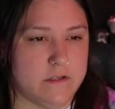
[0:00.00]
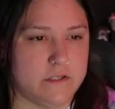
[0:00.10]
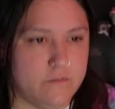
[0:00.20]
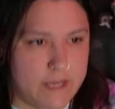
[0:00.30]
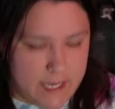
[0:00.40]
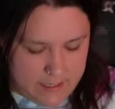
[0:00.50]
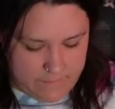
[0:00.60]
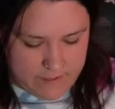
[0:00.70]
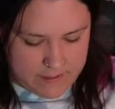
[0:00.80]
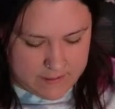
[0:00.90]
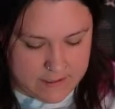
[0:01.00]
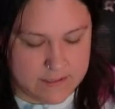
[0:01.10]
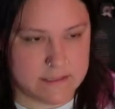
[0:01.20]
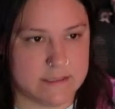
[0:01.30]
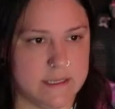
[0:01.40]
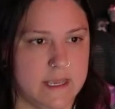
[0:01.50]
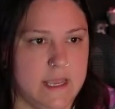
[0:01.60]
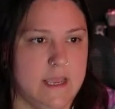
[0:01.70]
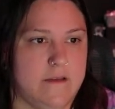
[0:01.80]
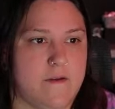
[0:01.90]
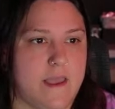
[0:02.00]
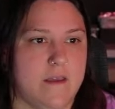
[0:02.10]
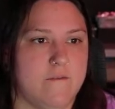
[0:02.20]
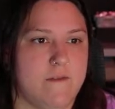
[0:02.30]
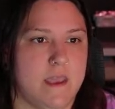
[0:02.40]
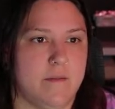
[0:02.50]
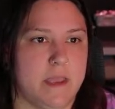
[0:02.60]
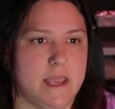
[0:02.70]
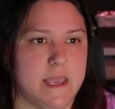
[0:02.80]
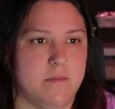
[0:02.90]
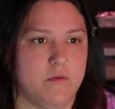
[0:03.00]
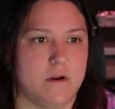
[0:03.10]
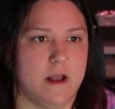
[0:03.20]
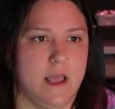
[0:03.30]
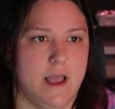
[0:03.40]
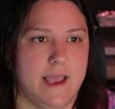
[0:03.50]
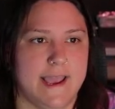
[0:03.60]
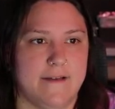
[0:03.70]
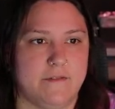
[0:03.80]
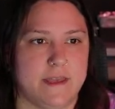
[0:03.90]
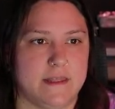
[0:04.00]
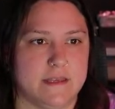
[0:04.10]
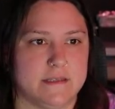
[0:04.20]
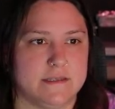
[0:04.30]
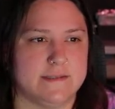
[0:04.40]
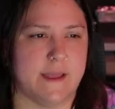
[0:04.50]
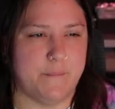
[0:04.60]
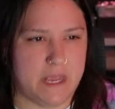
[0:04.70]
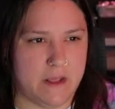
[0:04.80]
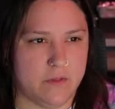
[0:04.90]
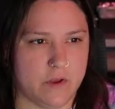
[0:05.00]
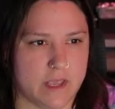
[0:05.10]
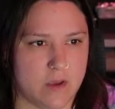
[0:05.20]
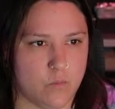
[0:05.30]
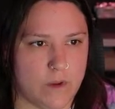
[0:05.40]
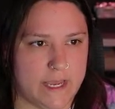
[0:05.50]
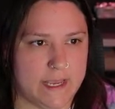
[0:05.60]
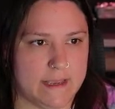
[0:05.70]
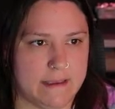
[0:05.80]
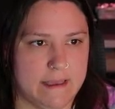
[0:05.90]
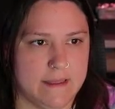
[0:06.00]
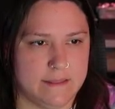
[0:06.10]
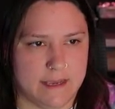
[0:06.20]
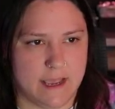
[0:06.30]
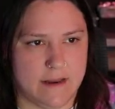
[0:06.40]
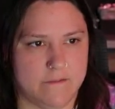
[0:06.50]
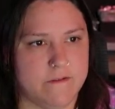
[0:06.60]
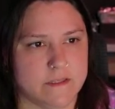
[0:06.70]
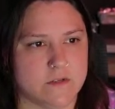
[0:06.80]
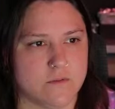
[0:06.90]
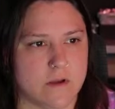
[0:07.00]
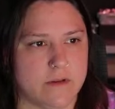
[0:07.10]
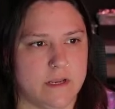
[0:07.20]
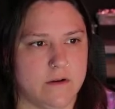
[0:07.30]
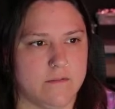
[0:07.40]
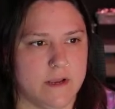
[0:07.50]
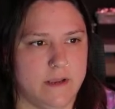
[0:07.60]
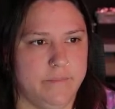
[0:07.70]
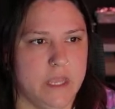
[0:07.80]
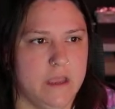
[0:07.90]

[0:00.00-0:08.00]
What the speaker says: So we kind of get this, if I hit V on my keyboard, I have like this semi-looking wing that kind of fits around here, right?